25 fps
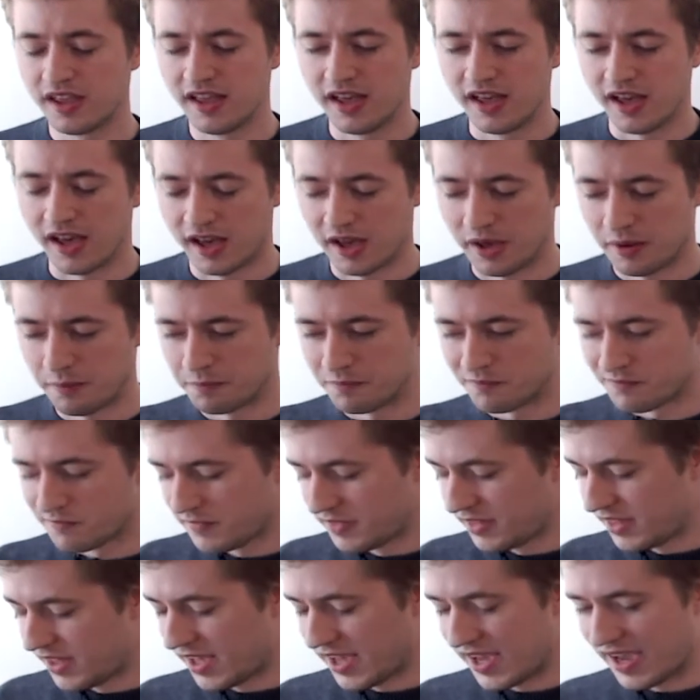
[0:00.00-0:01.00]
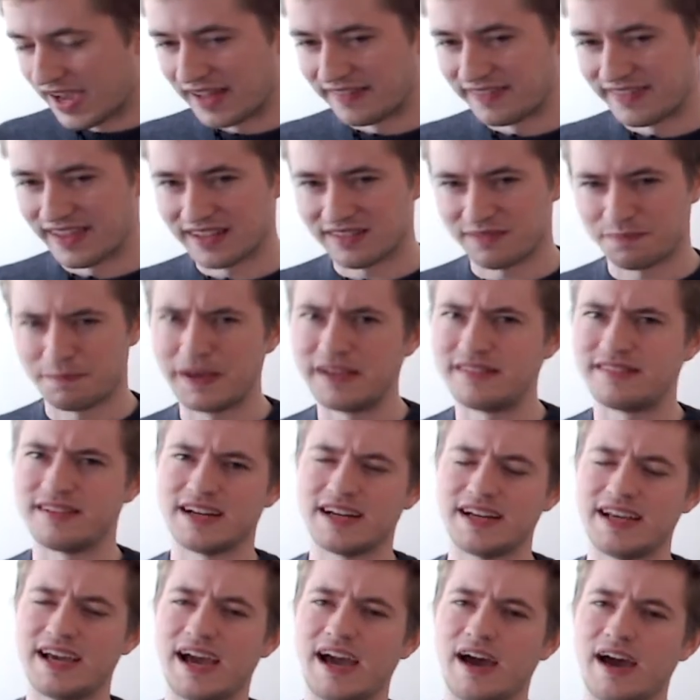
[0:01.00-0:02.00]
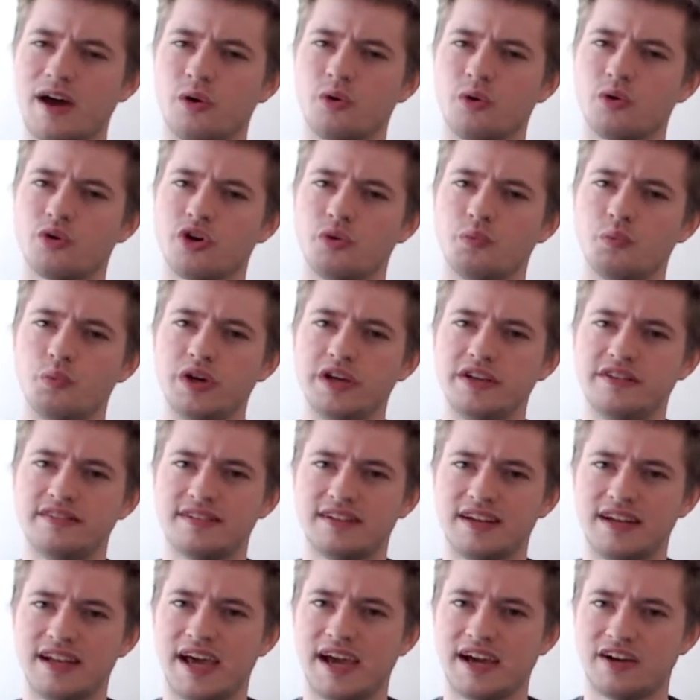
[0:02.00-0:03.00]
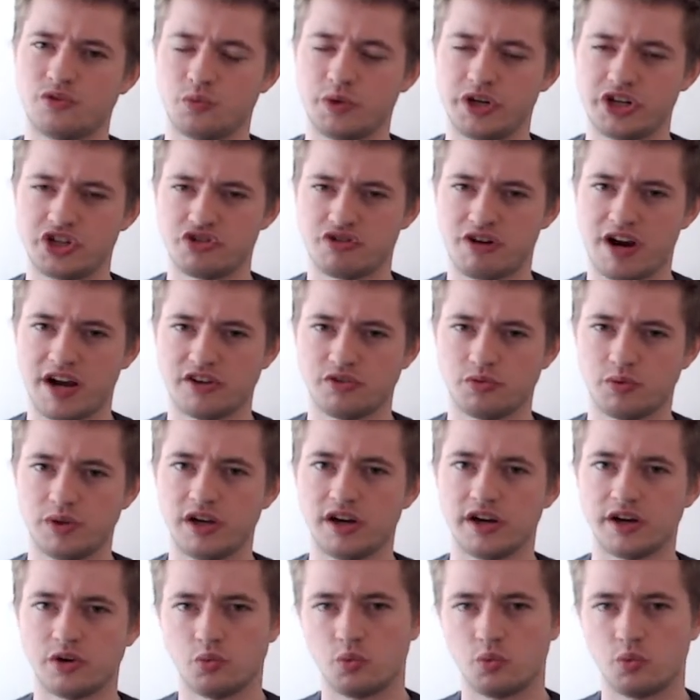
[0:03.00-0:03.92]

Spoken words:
And that's basically how can we select which tracks we like.